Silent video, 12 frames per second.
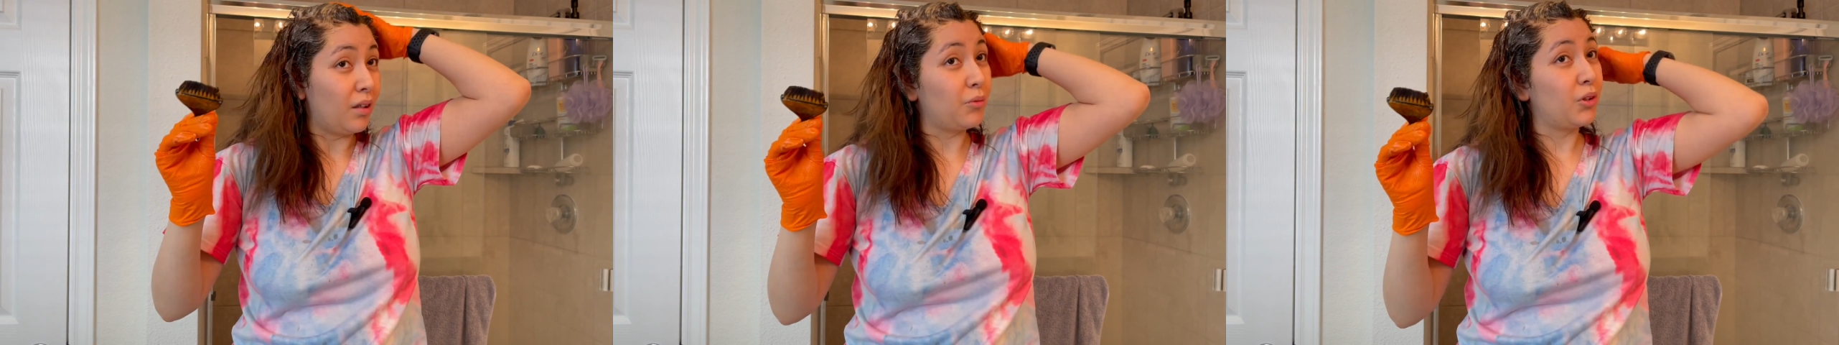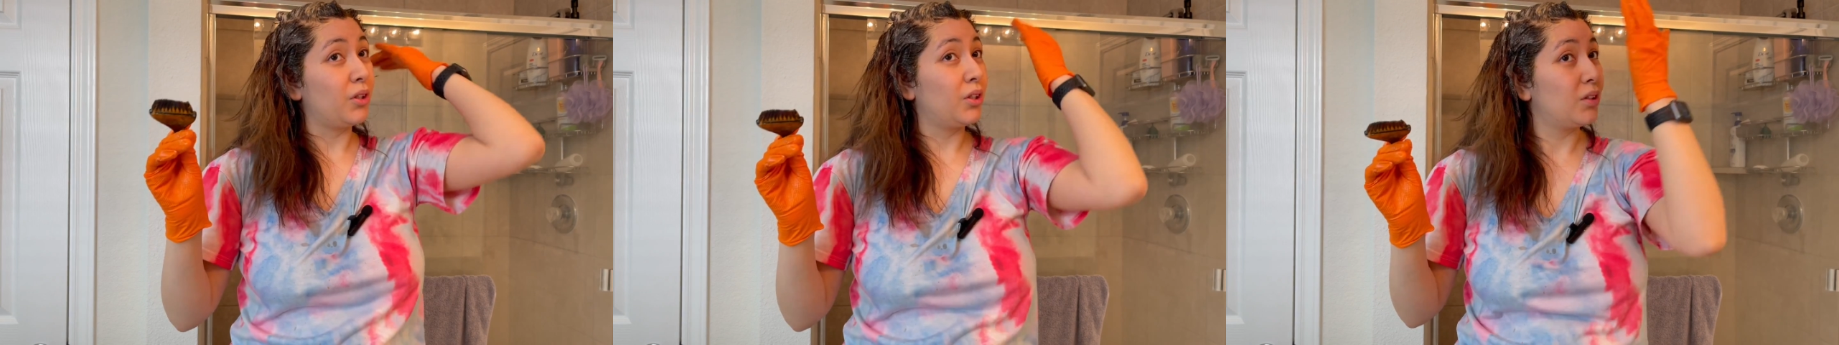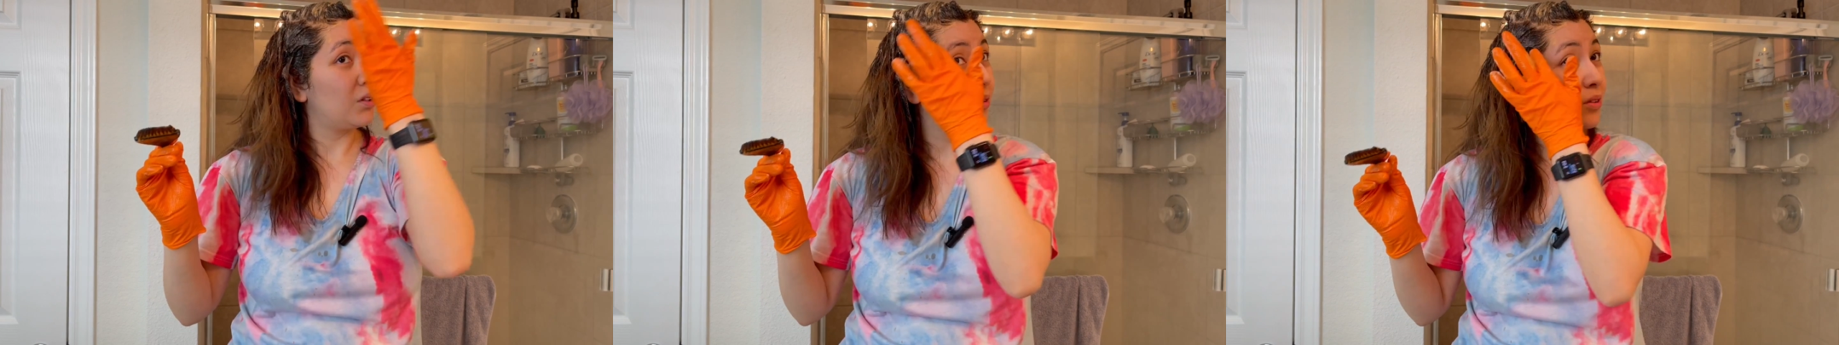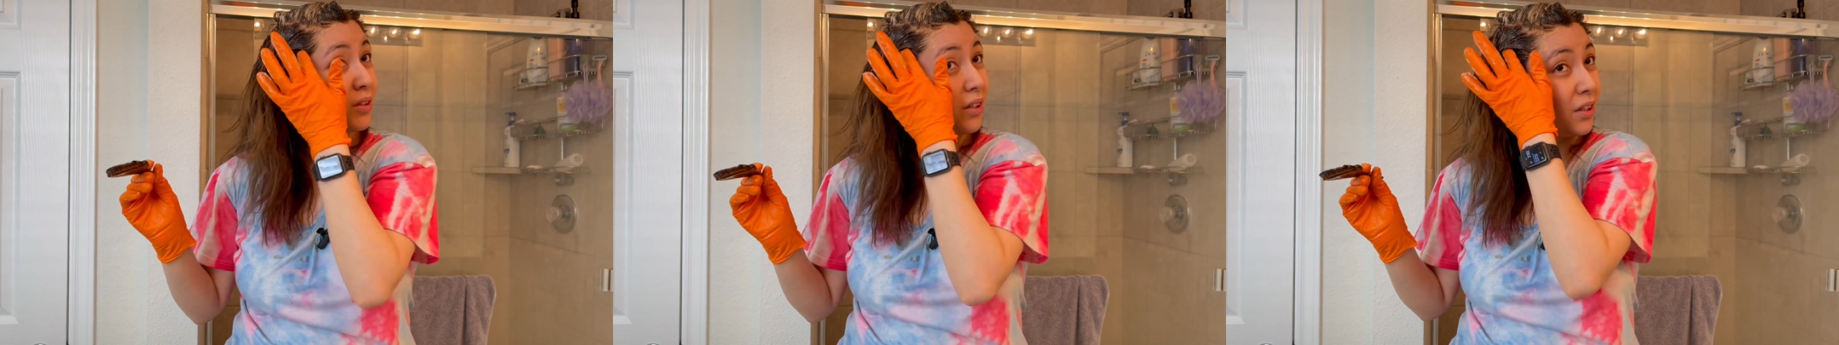I'm going to
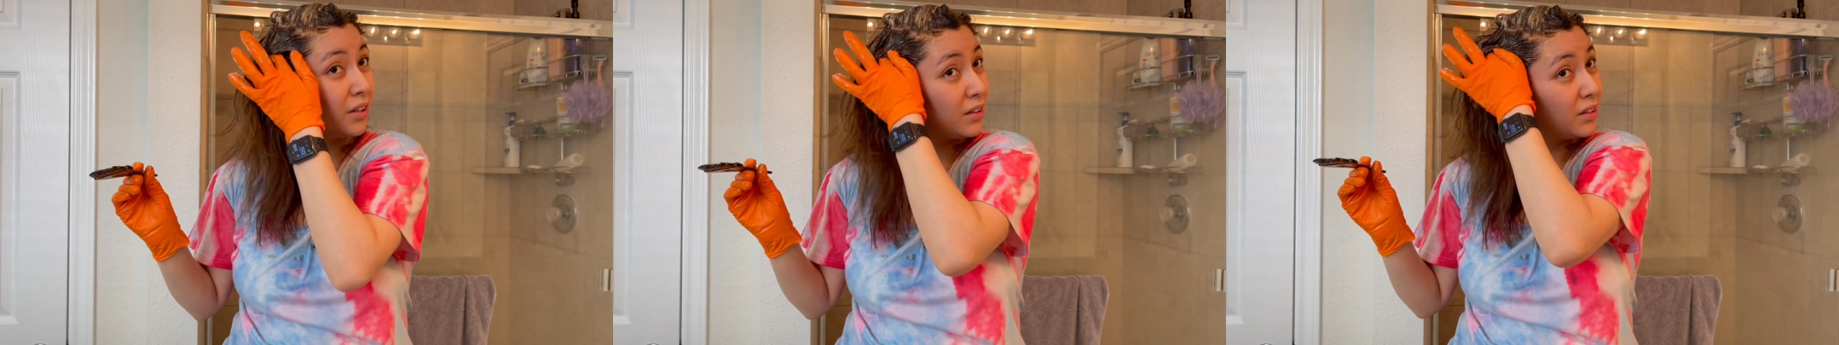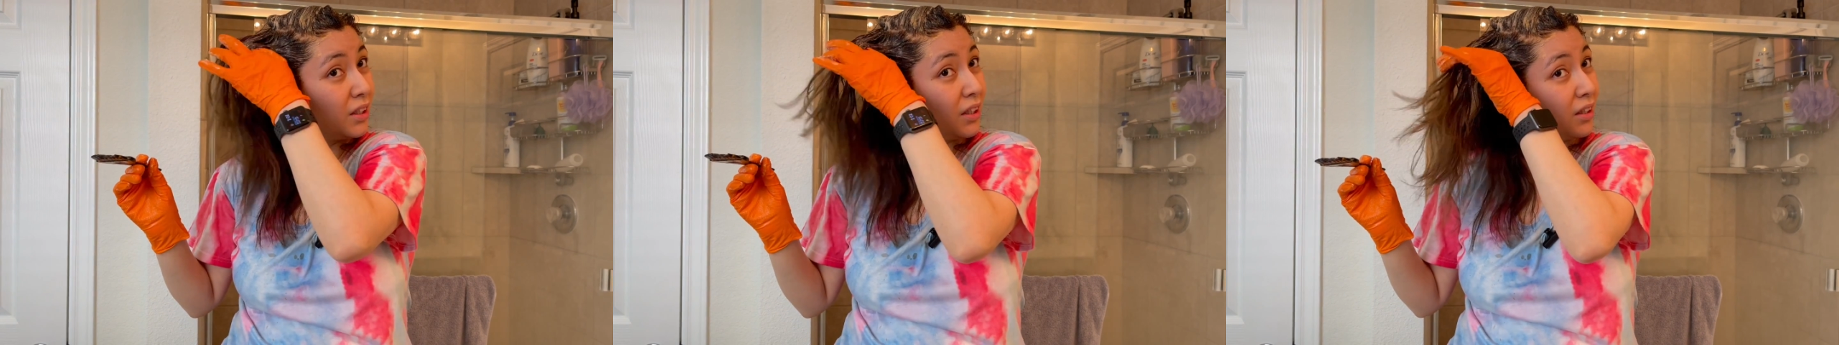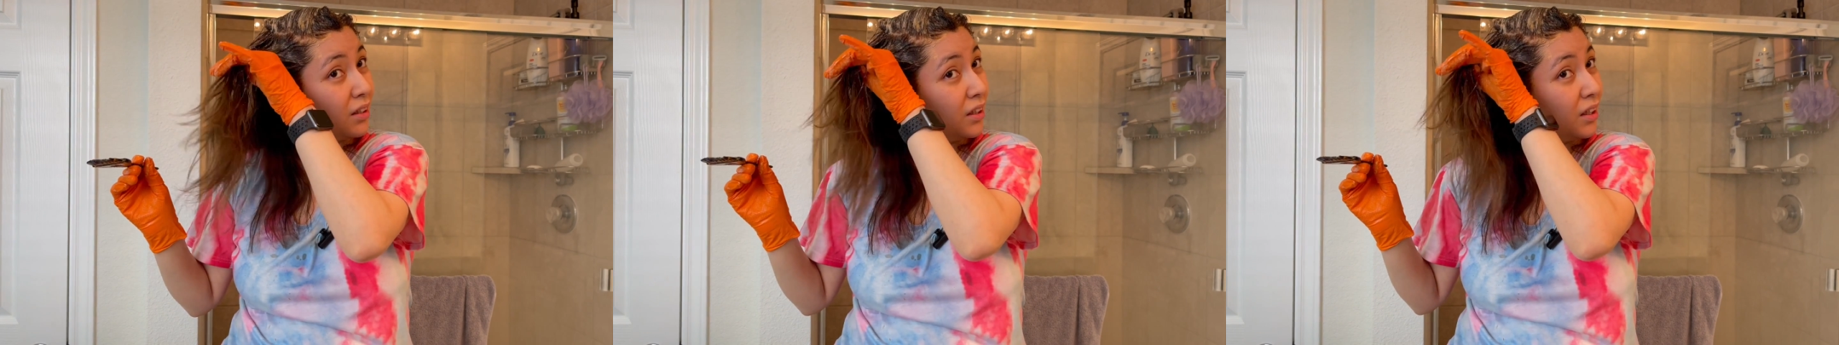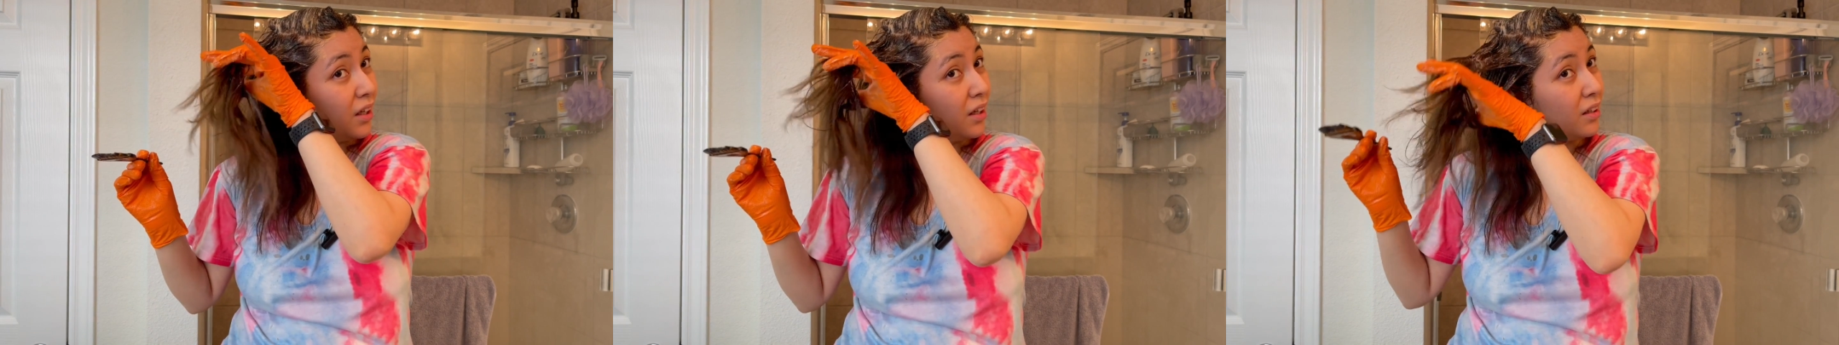start dyeing
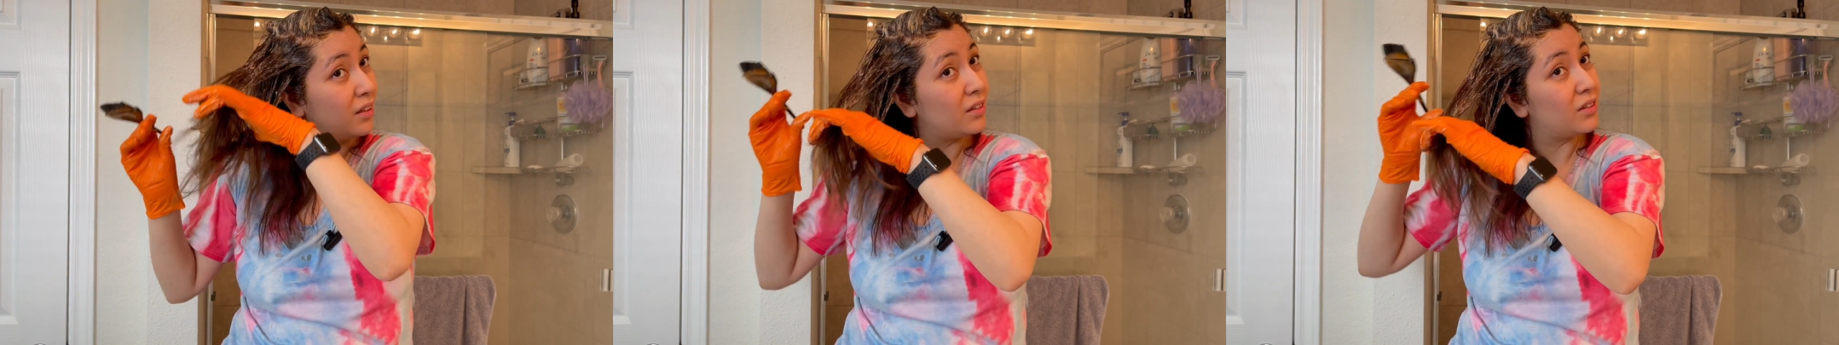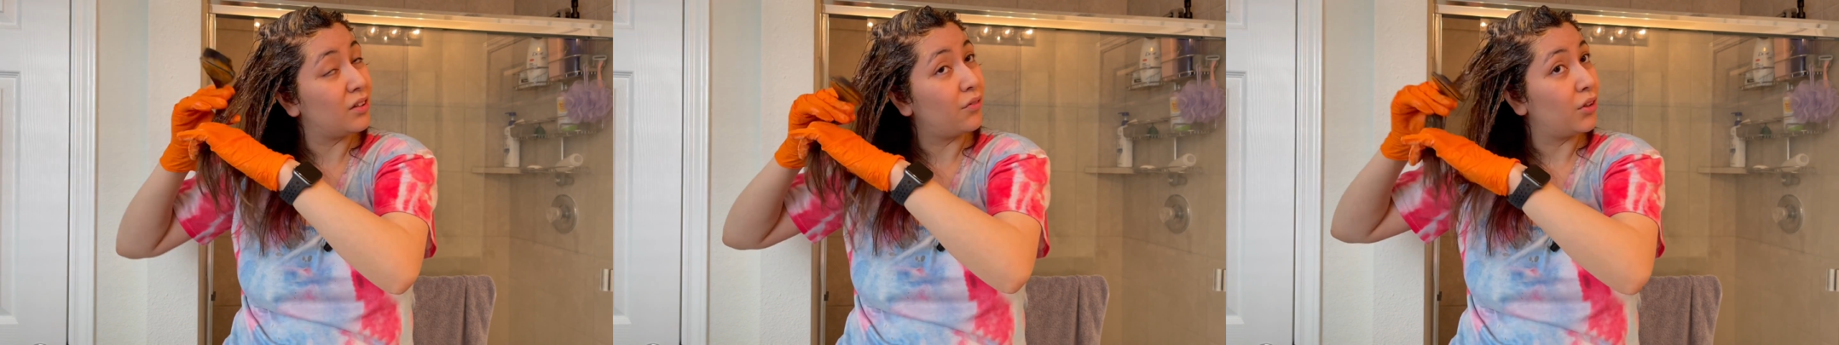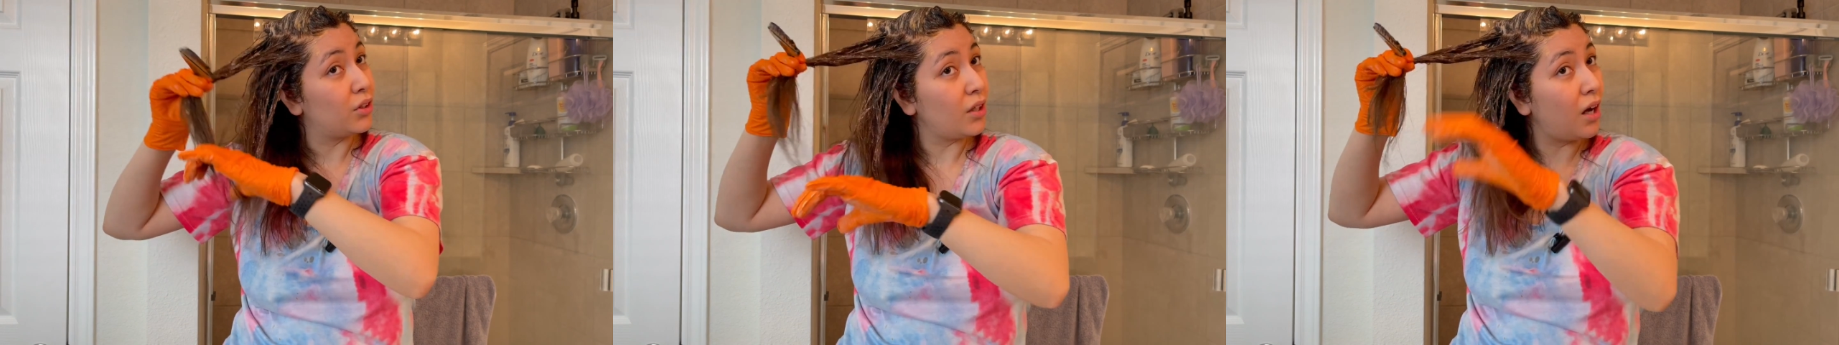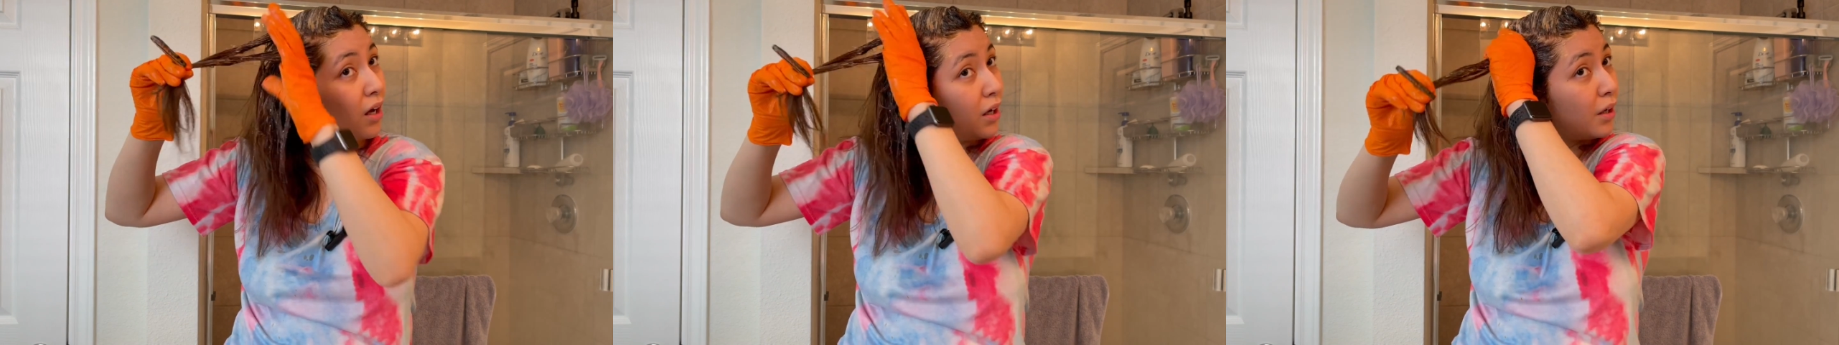the ends of the
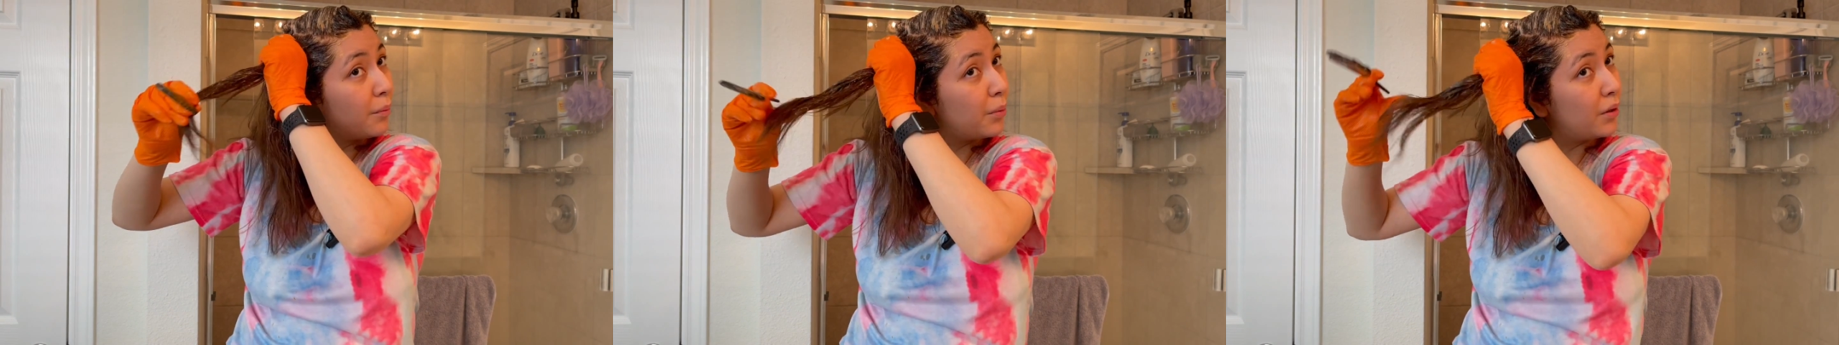top.